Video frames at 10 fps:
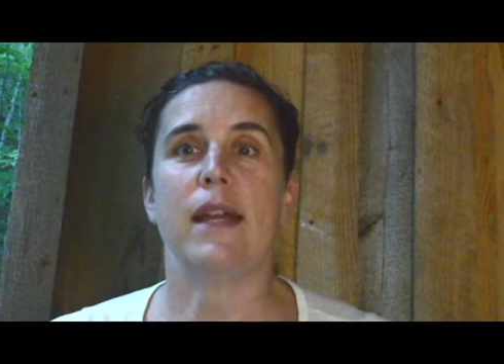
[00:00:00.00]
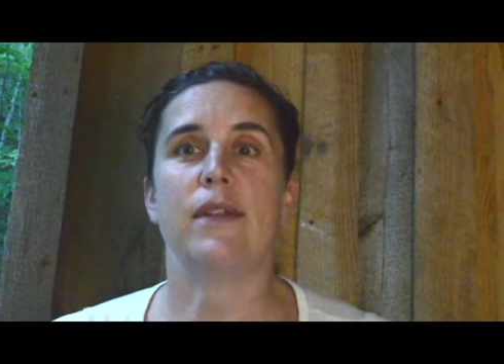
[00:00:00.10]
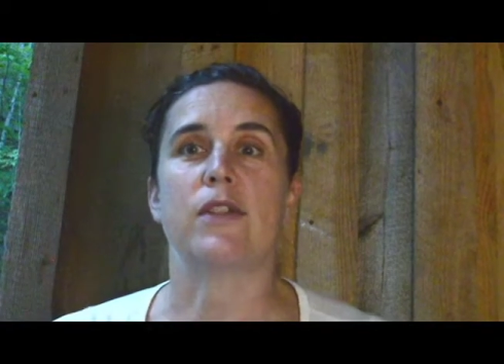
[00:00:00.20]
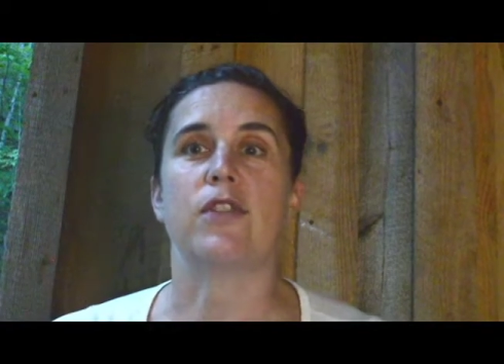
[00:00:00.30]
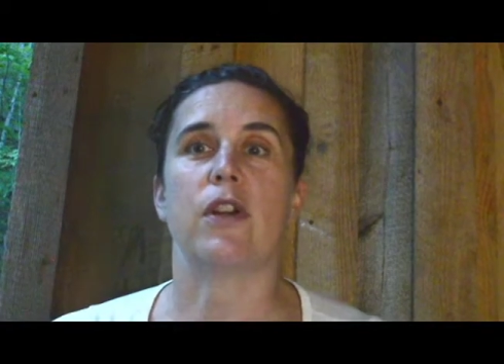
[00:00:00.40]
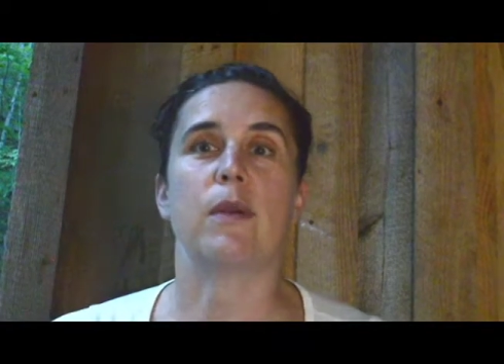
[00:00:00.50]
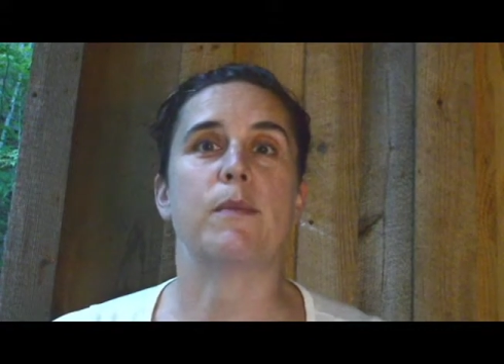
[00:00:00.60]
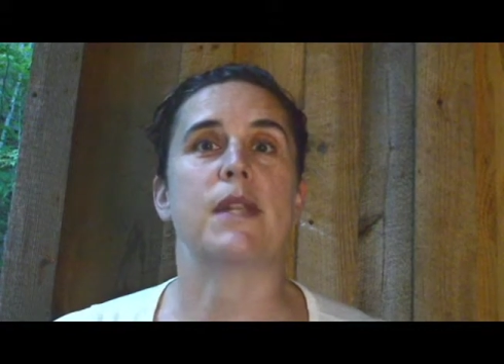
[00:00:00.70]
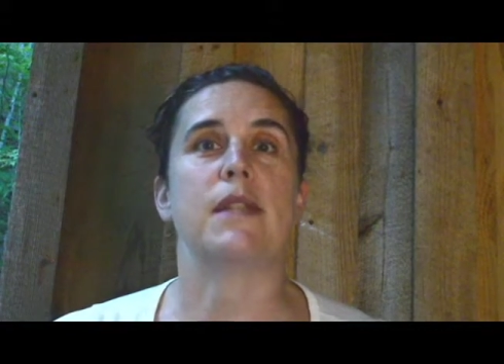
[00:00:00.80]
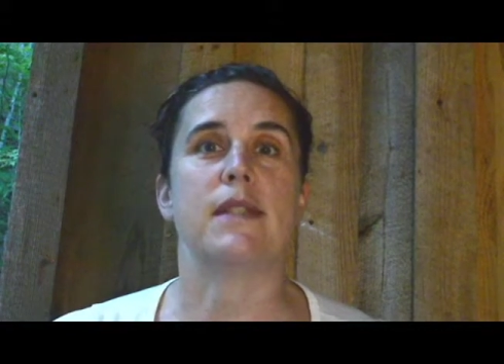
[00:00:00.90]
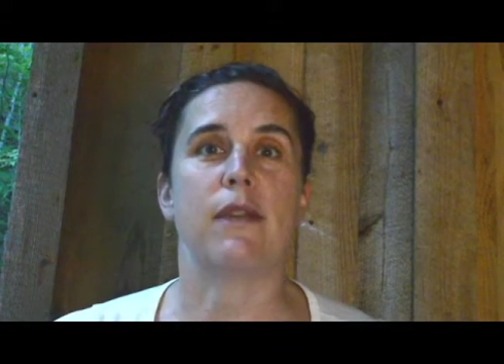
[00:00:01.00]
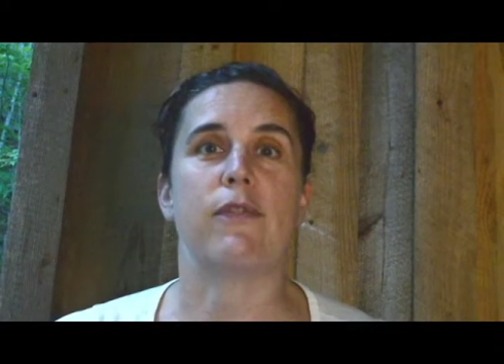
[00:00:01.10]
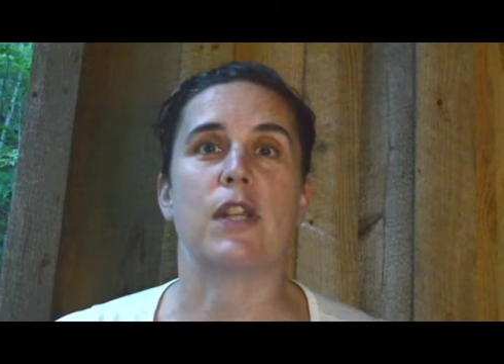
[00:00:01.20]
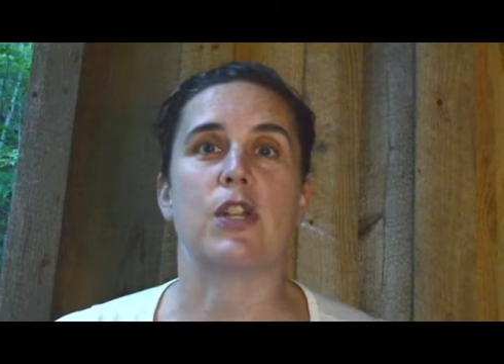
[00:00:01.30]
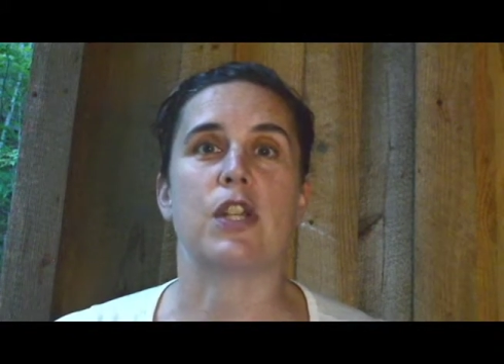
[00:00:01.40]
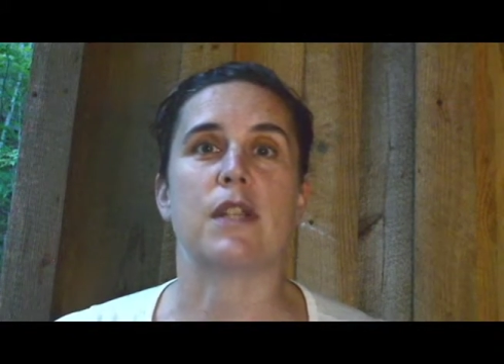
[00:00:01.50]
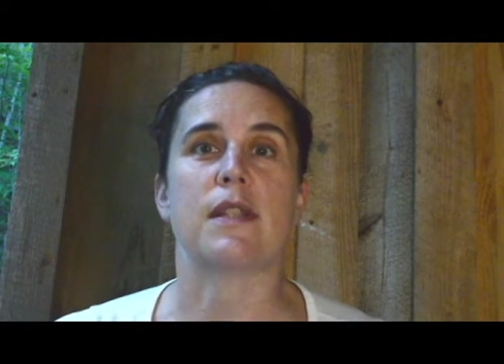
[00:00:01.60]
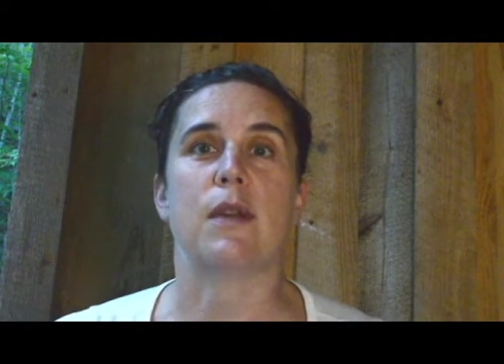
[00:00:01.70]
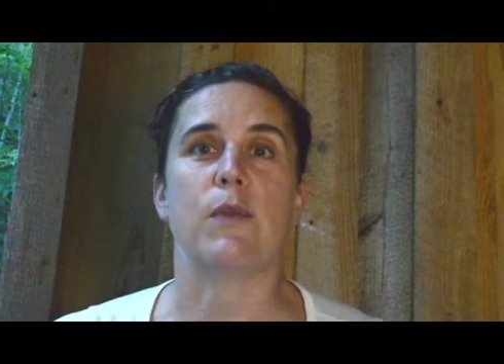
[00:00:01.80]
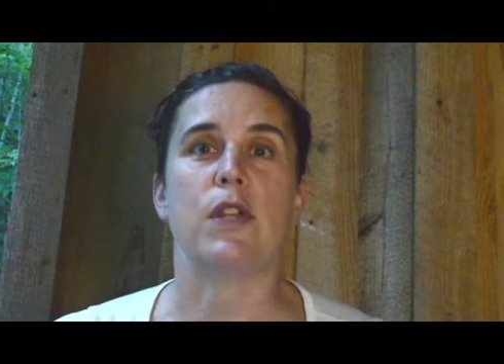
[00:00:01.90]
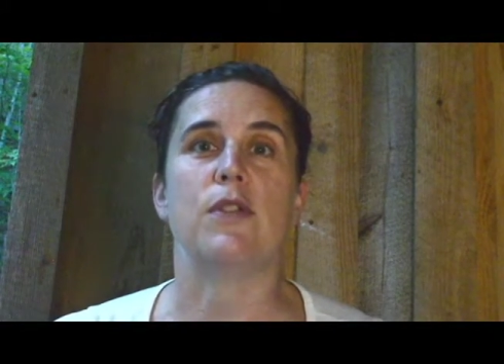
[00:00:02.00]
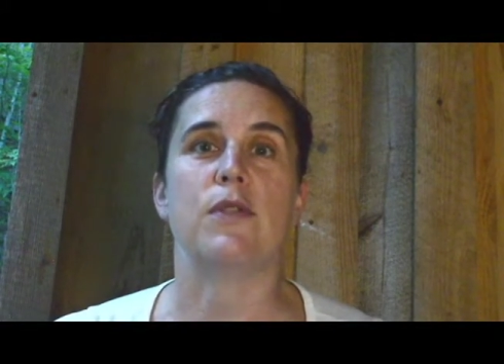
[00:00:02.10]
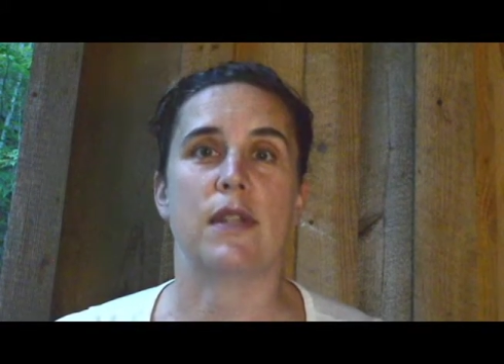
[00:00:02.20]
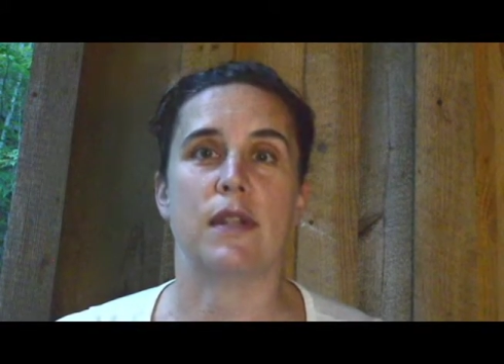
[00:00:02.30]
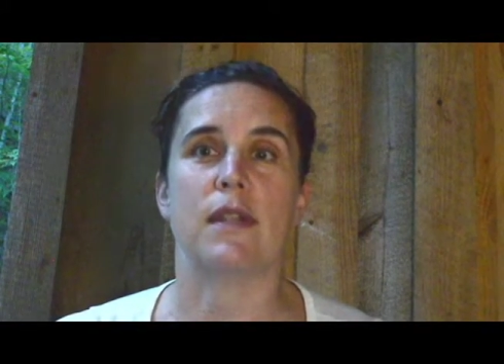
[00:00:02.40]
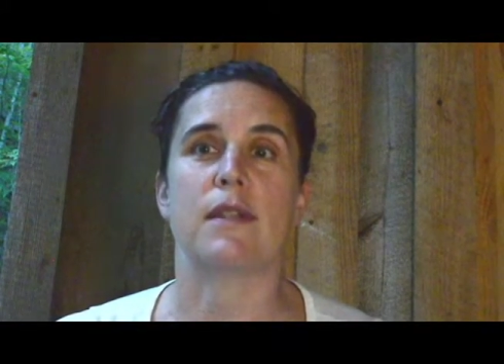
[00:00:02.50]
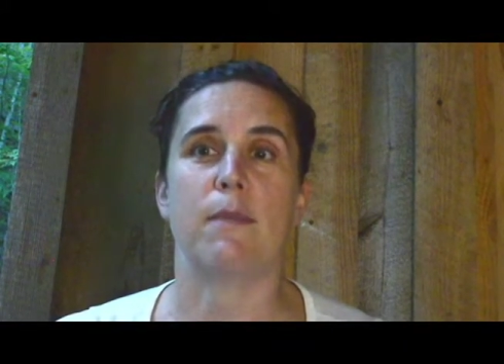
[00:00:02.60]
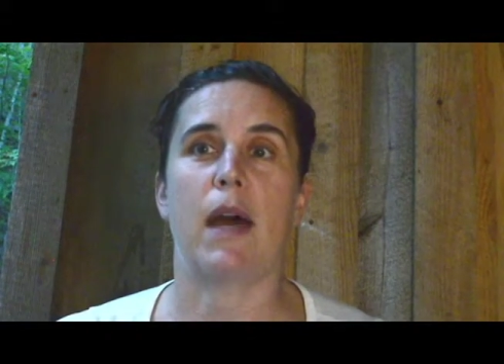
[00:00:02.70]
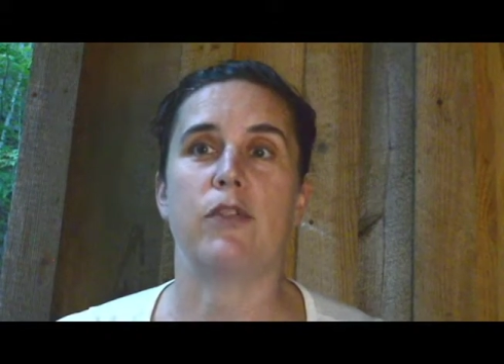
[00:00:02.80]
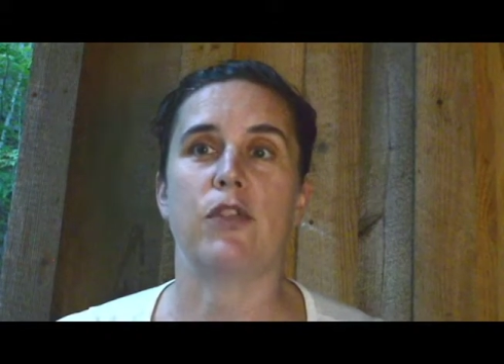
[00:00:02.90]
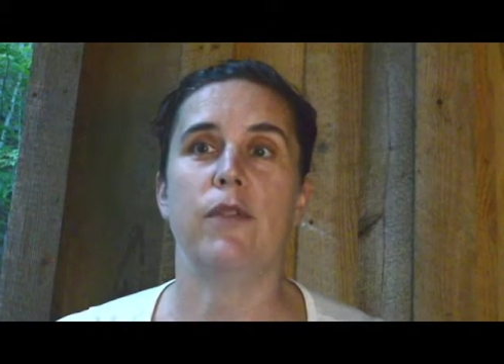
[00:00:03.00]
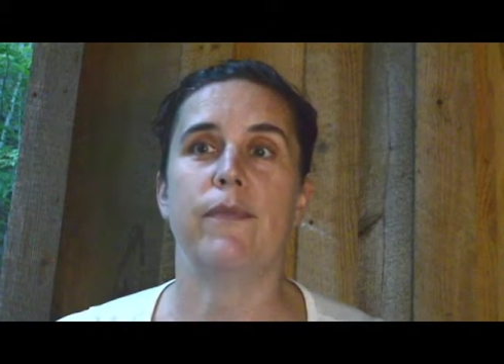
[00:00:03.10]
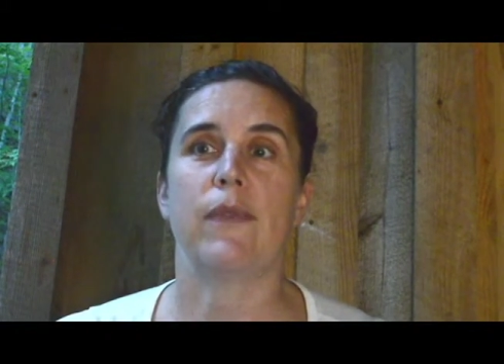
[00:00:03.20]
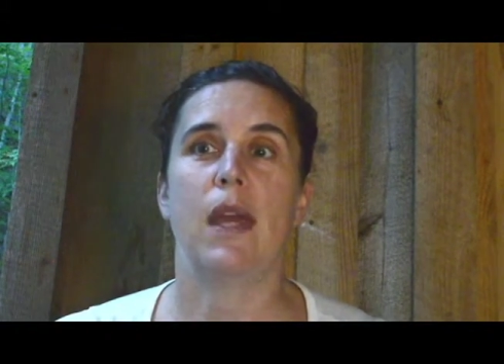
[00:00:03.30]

the terms and definitions that we use in this module.